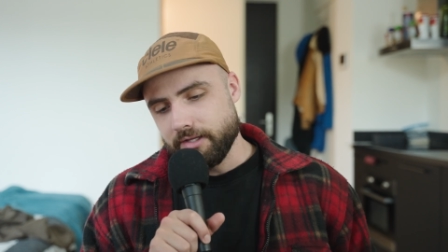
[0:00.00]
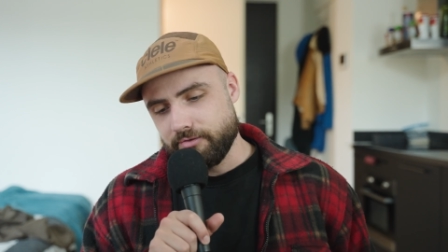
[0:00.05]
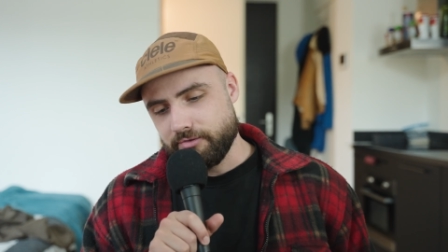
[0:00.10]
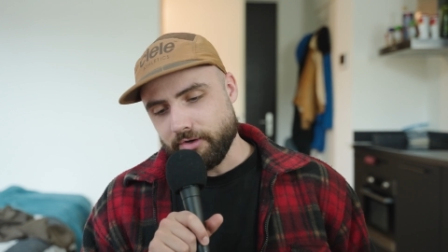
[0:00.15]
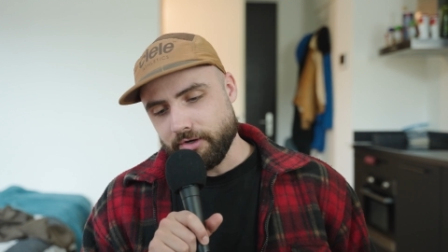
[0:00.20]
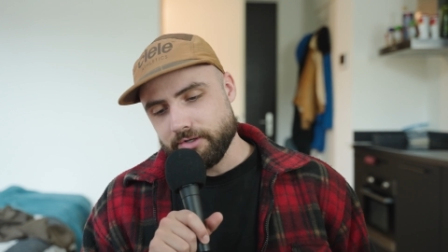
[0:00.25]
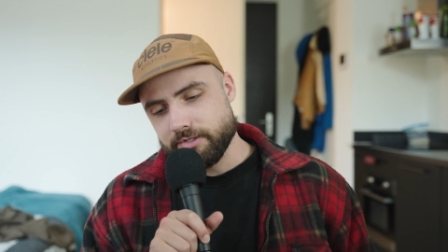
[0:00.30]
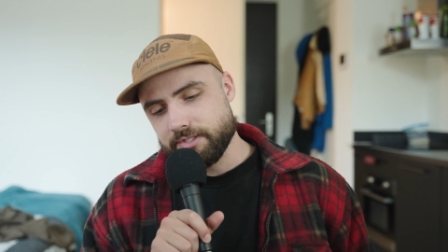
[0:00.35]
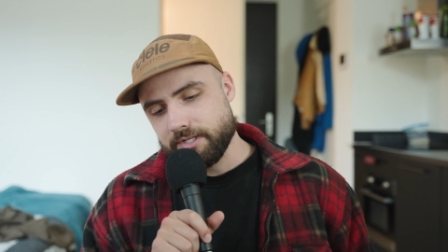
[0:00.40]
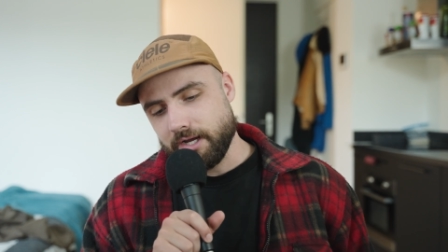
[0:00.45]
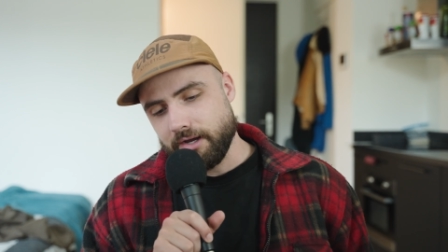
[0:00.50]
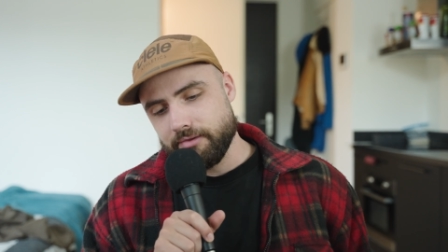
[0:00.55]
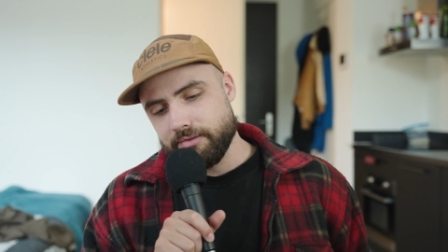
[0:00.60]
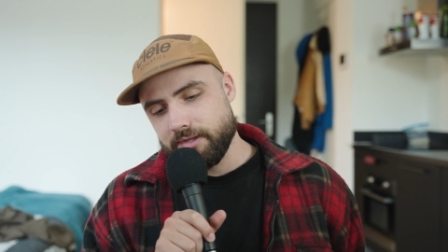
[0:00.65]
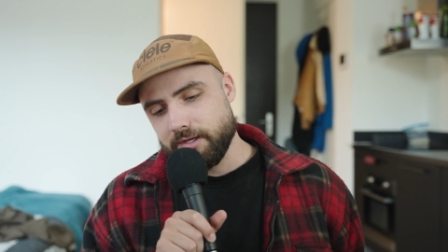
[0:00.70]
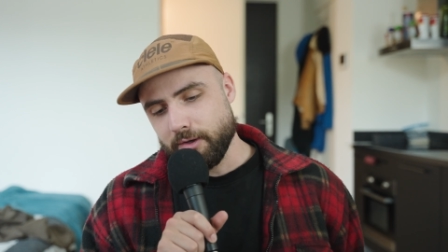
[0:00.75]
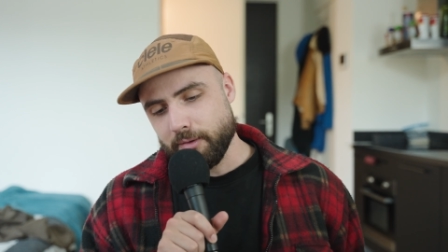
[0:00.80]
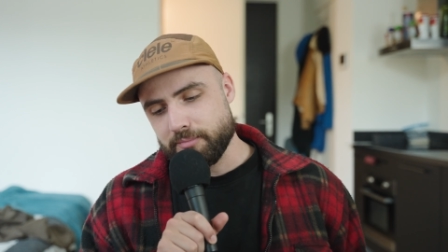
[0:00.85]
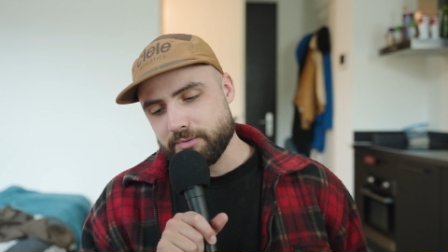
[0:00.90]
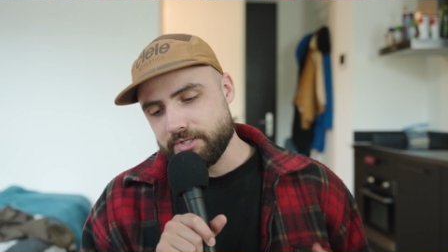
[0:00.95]
It turns out
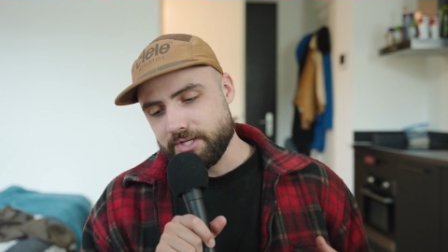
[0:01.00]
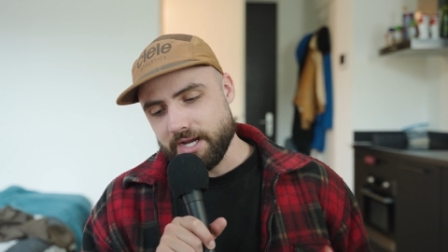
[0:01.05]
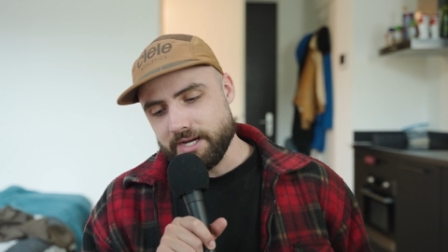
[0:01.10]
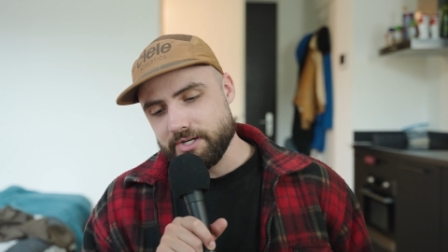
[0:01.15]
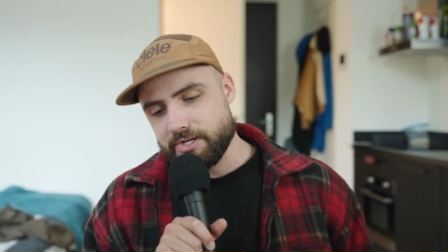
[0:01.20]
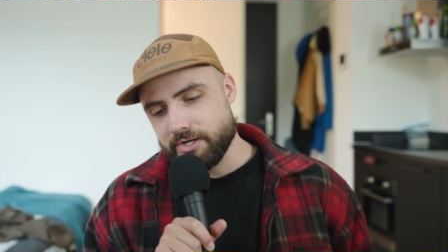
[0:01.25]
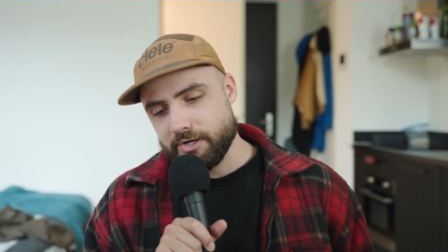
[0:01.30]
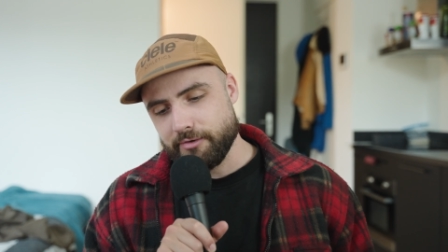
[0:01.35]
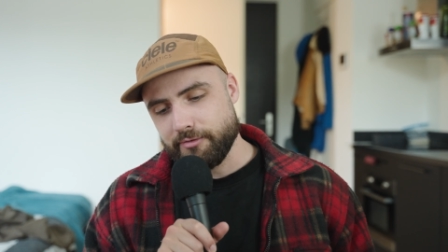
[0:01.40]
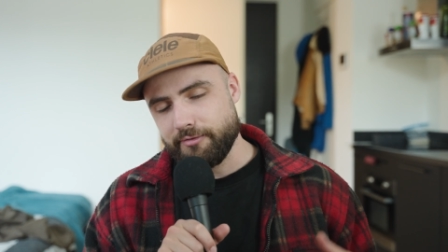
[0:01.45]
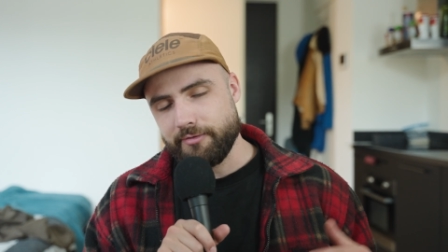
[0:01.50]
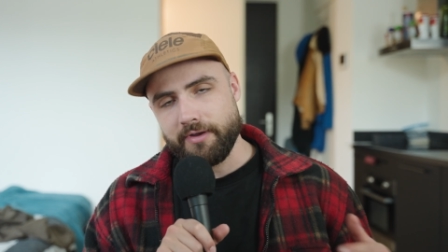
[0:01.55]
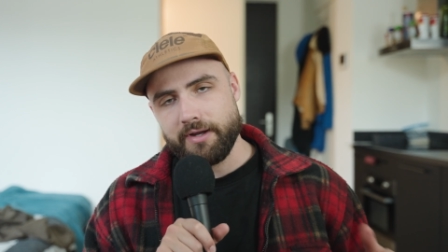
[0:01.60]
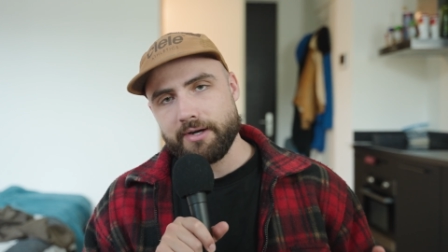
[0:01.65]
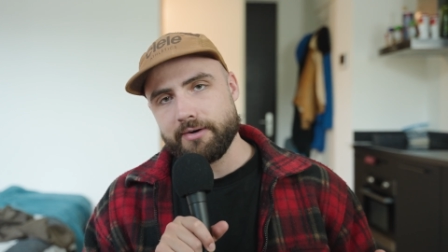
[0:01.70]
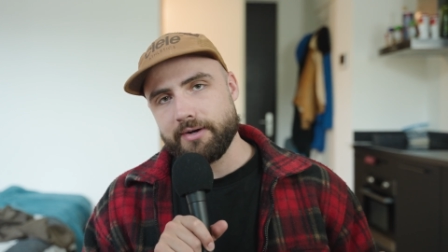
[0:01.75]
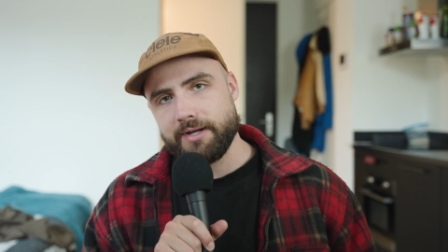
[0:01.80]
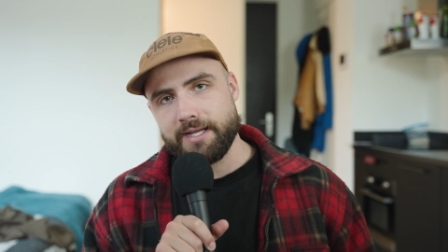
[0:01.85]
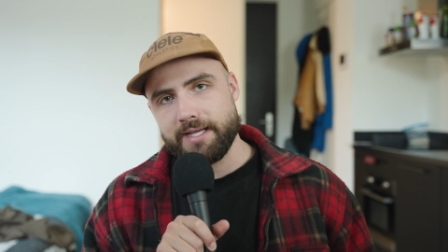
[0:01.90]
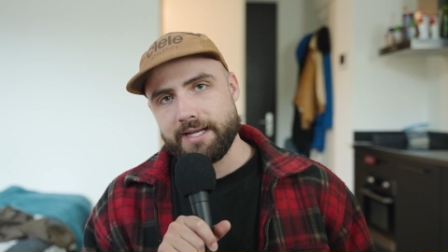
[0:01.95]
the obsession of
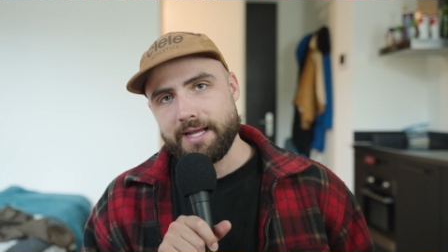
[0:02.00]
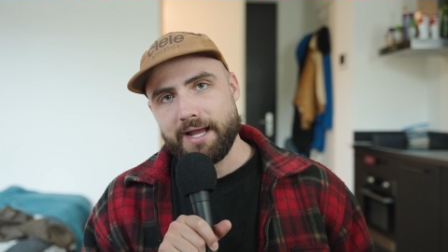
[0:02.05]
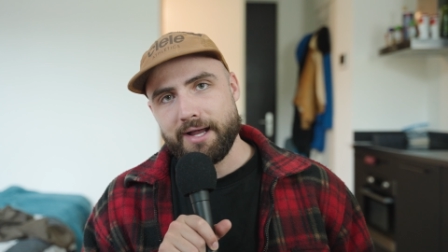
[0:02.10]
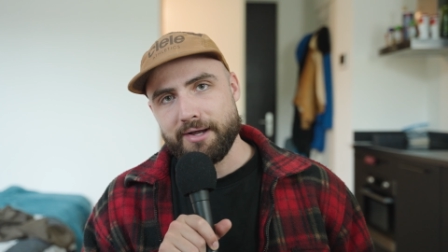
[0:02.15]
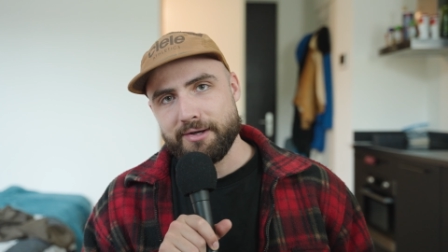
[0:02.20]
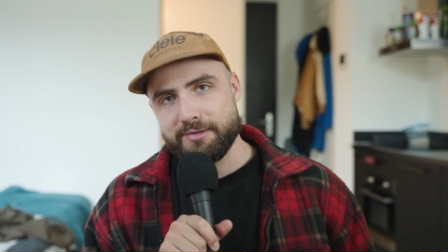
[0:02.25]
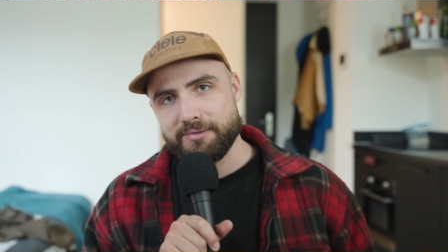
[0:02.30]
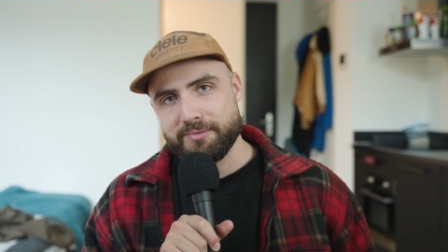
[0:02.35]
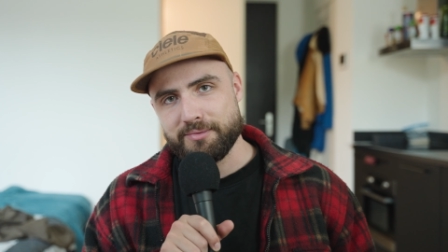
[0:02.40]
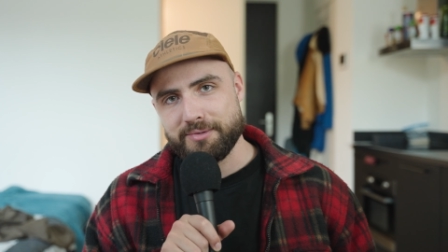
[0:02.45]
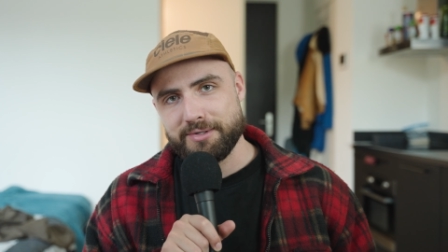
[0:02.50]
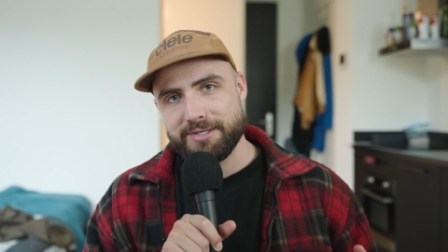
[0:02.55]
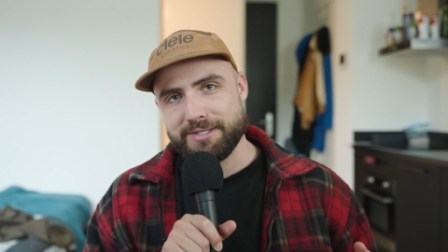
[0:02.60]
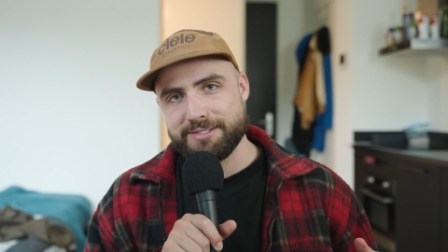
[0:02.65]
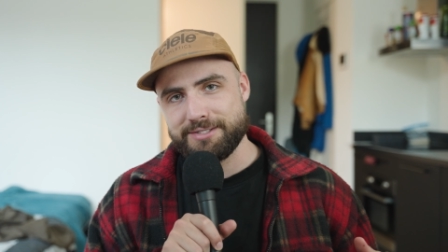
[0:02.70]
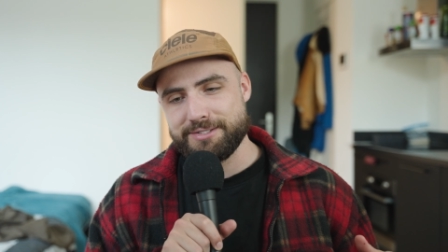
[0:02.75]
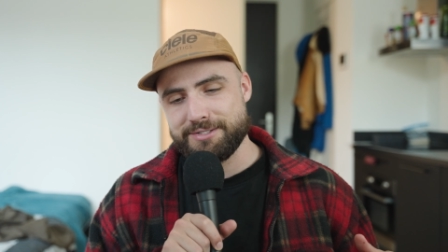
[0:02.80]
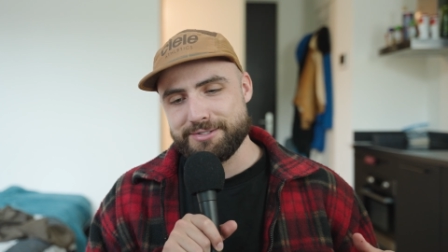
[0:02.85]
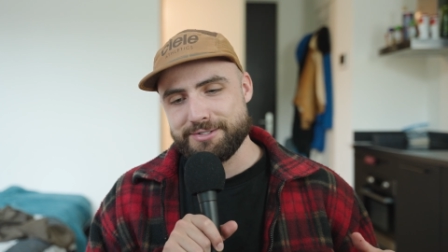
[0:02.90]
figuring it out was